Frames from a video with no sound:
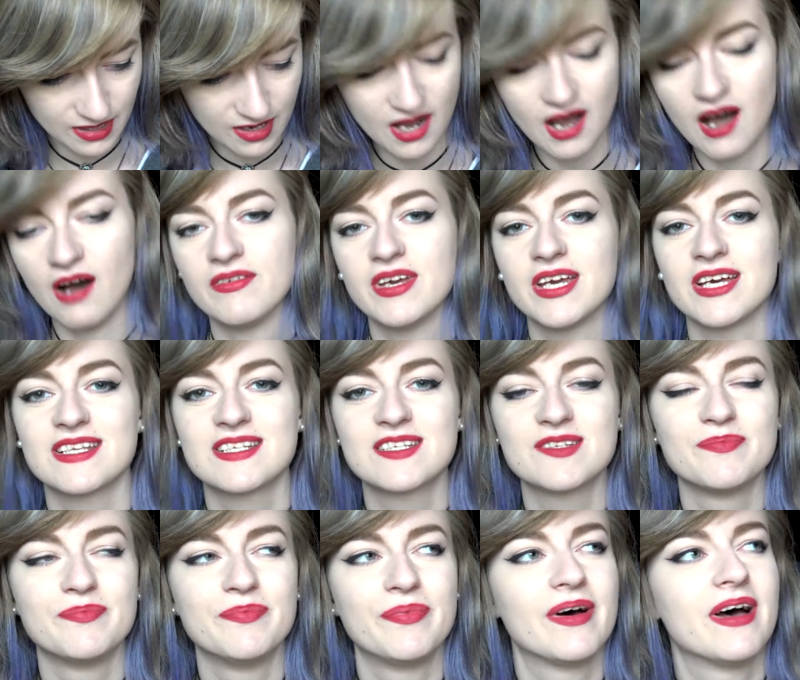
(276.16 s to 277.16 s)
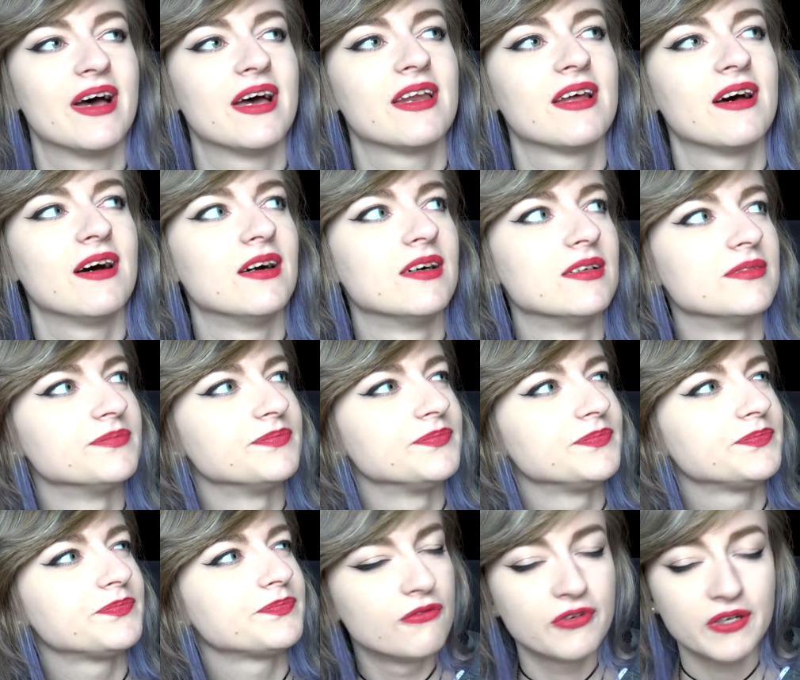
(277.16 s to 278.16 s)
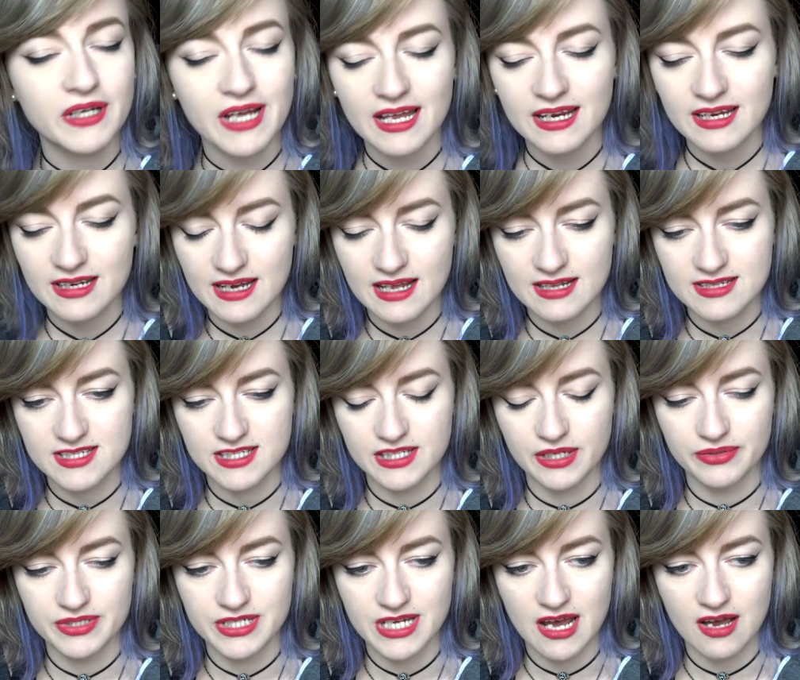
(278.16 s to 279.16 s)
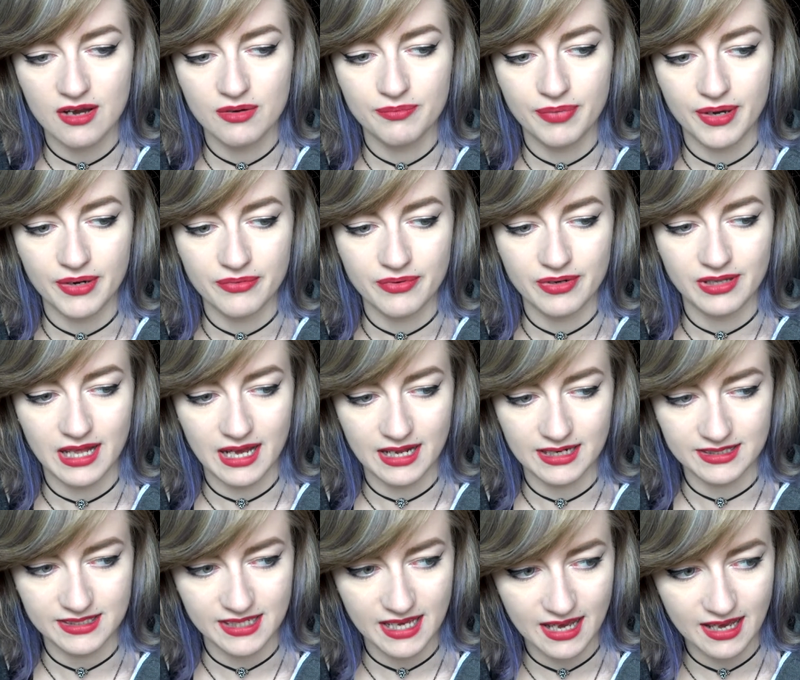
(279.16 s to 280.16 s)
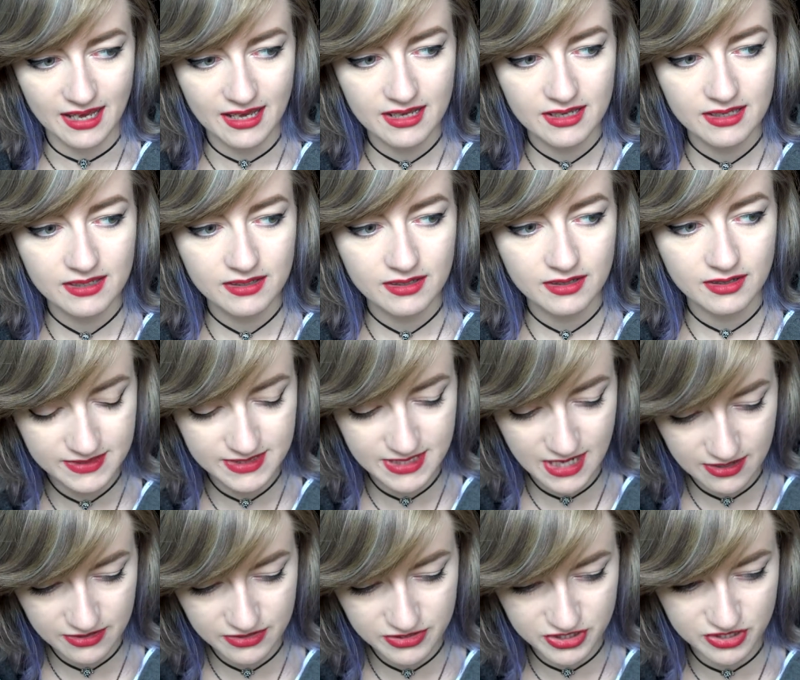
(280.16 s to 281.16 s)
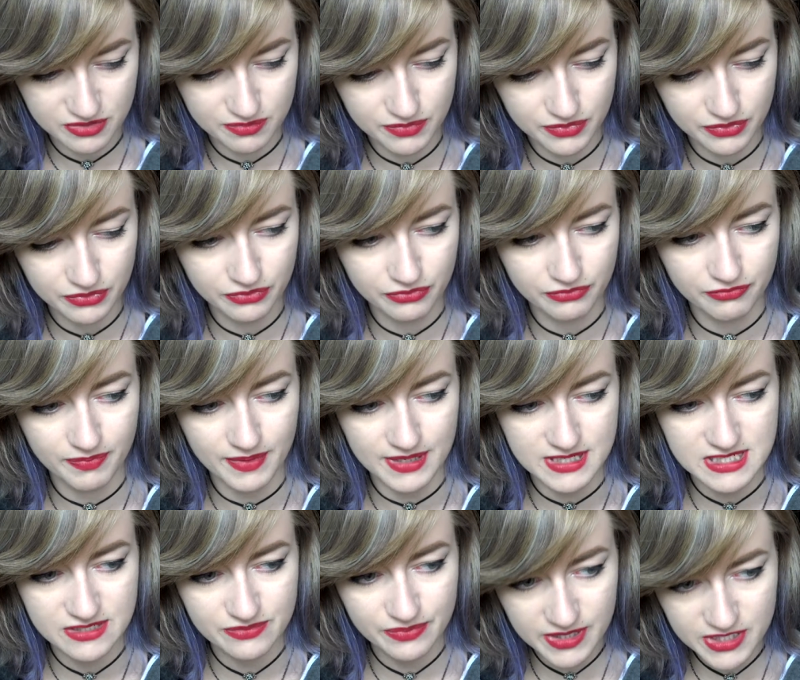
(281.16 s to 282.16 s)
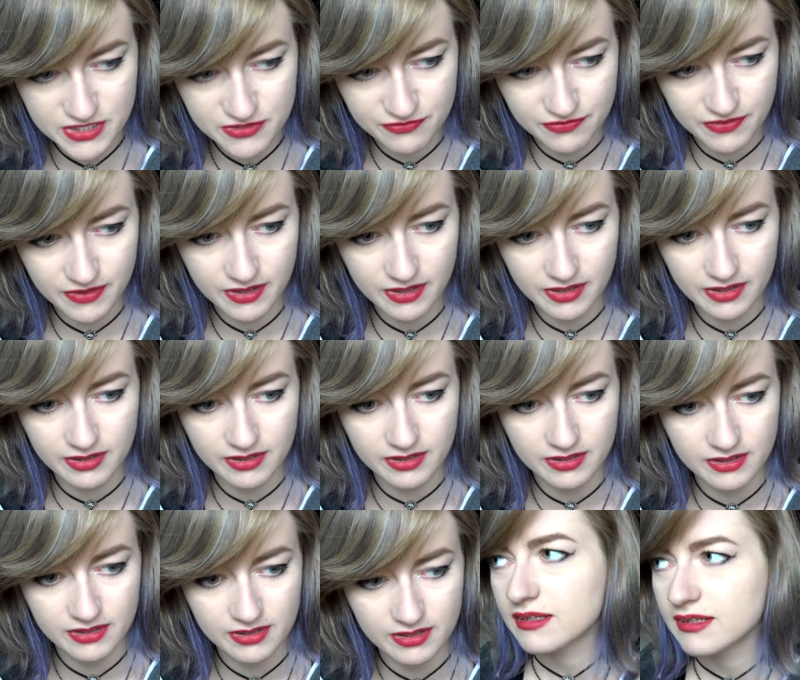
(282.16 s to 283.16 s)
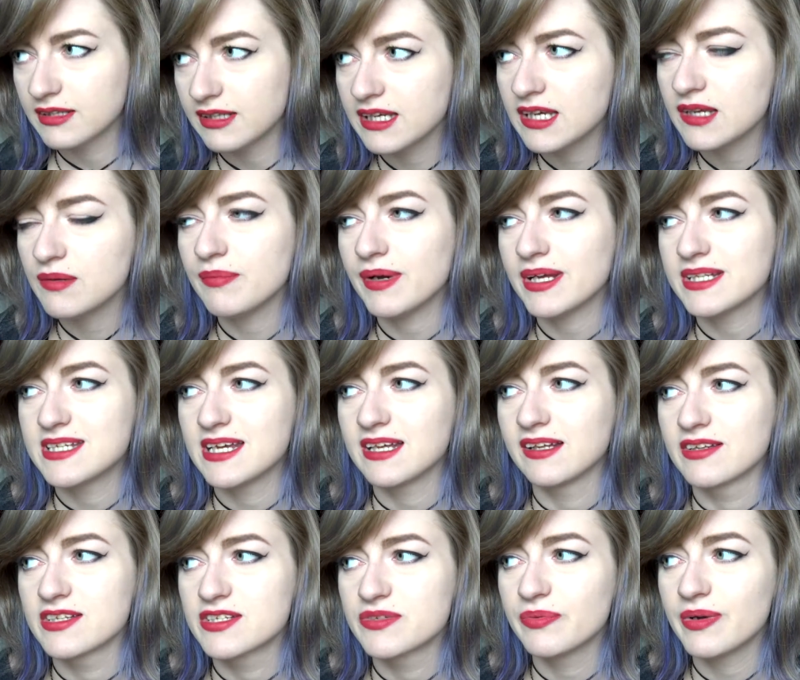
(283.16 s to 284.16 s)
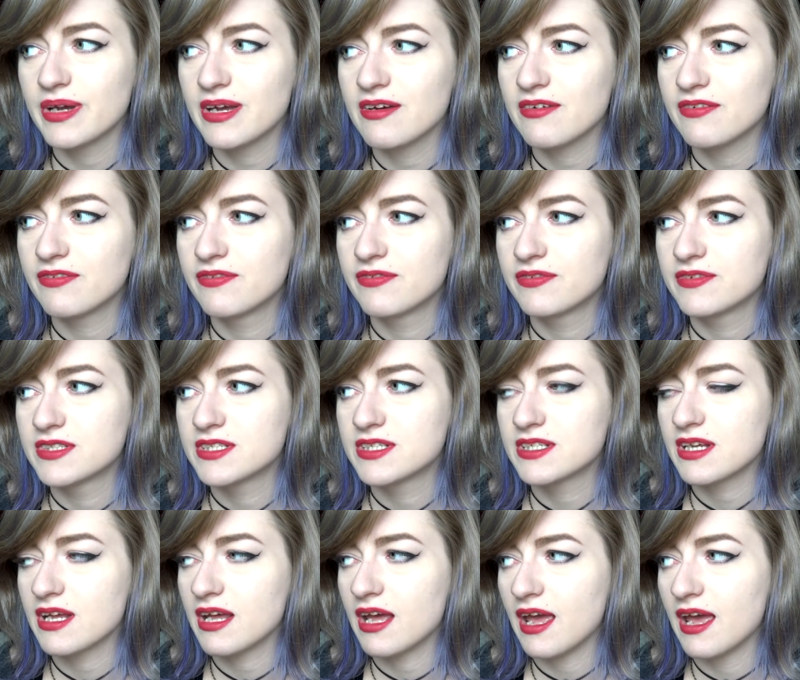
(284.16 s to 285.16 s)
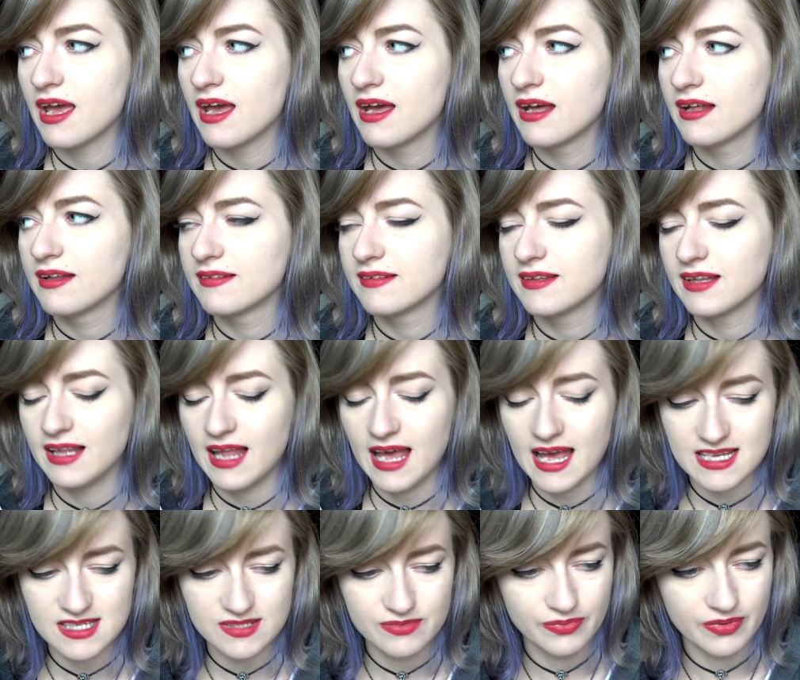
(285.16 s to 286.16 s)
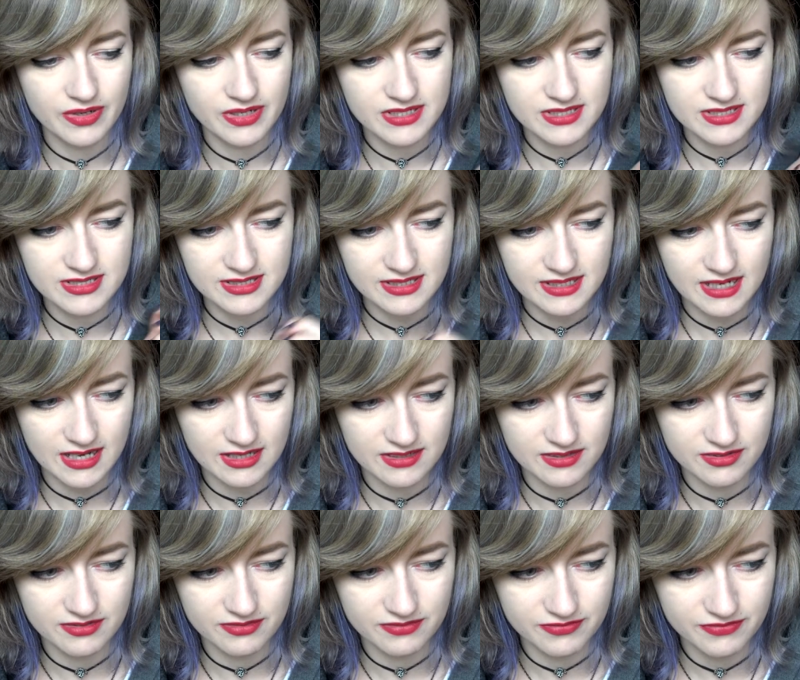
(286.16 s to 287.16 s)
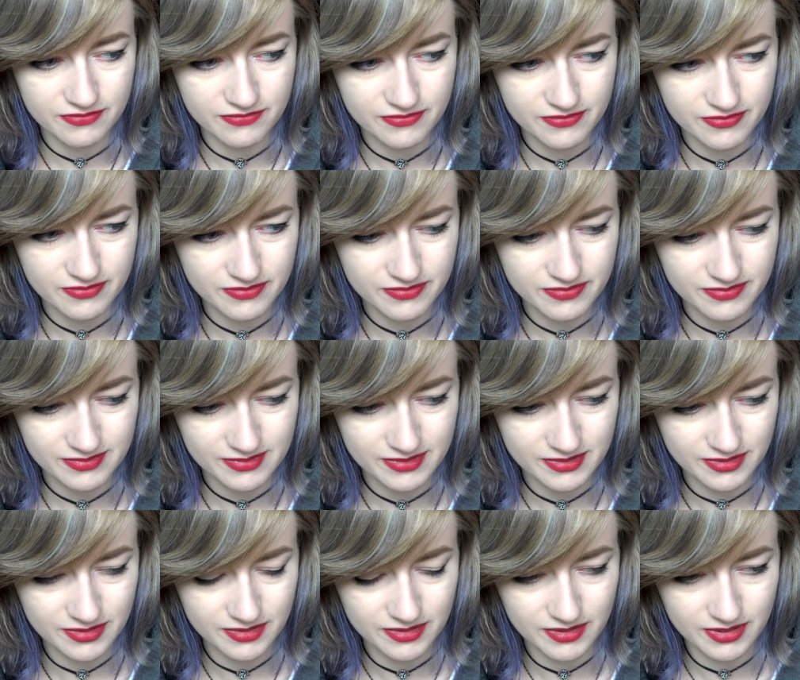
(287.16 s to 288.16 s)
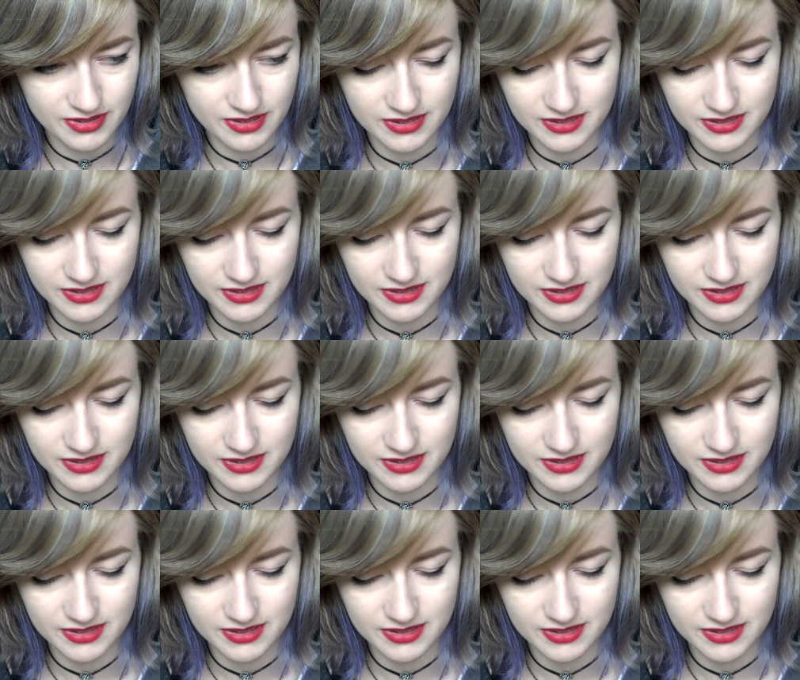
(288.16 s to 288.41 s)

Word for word: obvious, but um, Forget and Not Slow Down by Relient K, Dare You to Move by Switchfoot, Clean by Taylor Swift, and the last one's kind of... Uh,